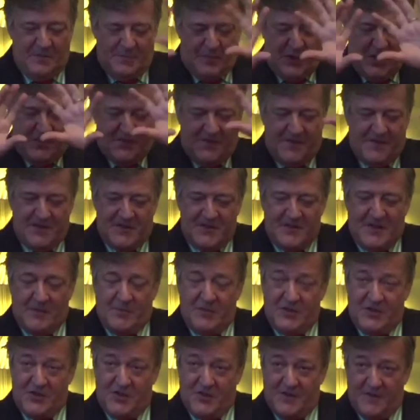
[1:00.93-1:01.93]
part of the
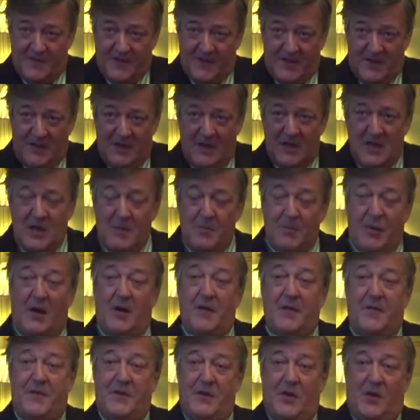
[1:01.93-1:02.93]
entablature of the
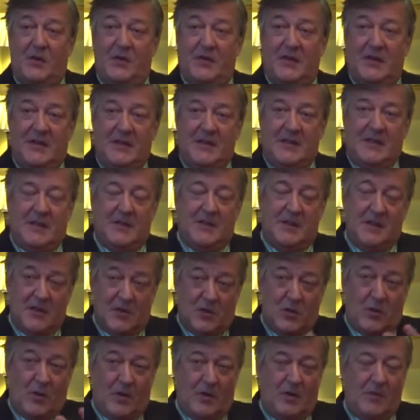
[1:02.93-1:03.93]
Parthenon in the
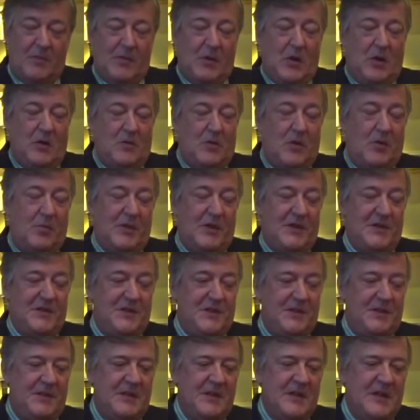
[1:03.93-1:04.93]

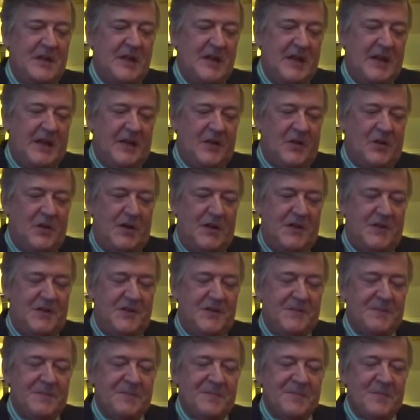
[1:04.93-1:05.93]
Acropolis in Greece.
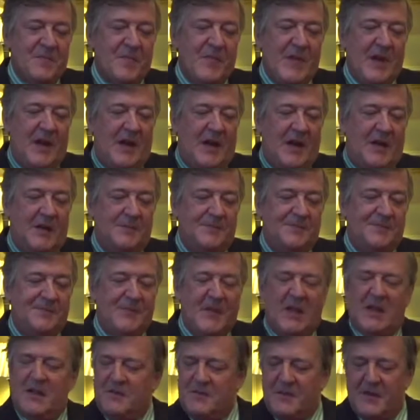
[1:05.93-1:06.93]

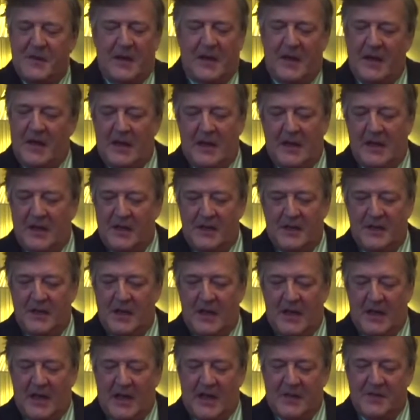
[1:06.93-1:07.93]
And
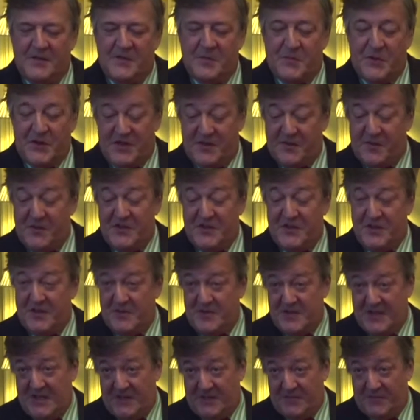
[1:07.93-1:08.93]
the British Museum
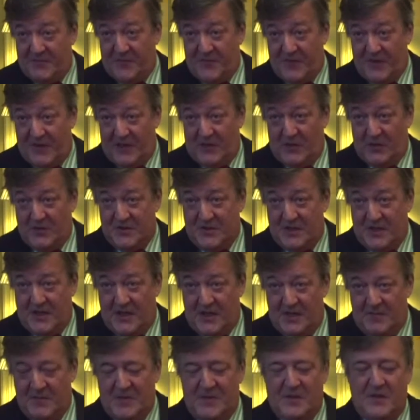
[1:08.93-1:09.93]
has had them for a very long
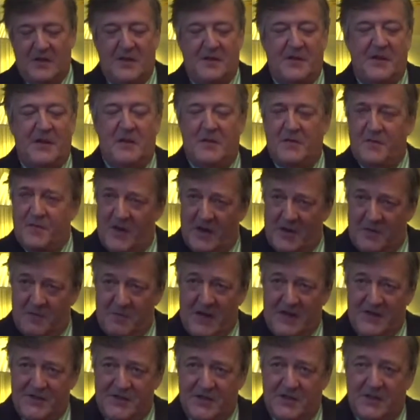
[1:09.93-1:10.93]
time, and they're a very
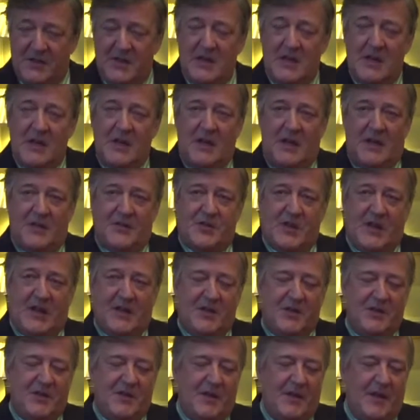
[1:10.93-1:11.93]
major
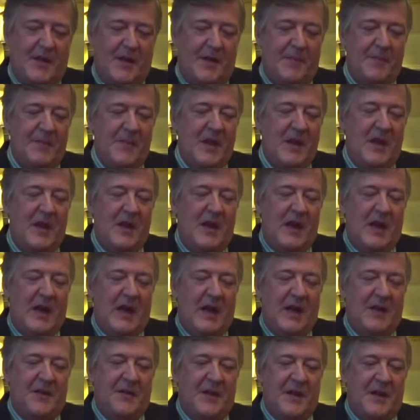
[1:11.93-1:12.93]
attraction
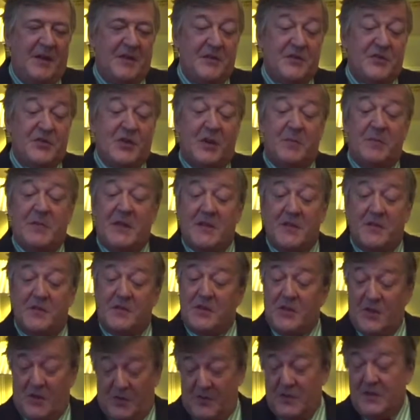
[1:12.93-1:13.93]
there. And it struck me
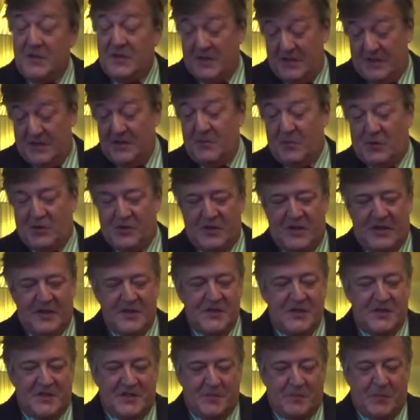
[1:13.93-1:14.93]
that in the modern
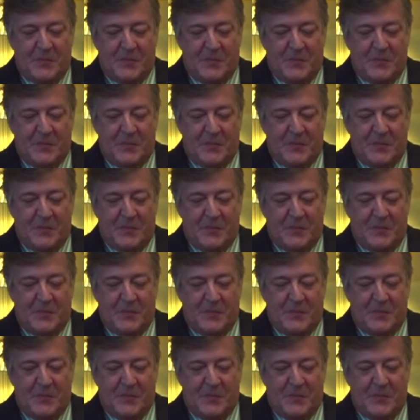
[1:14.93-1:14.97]
age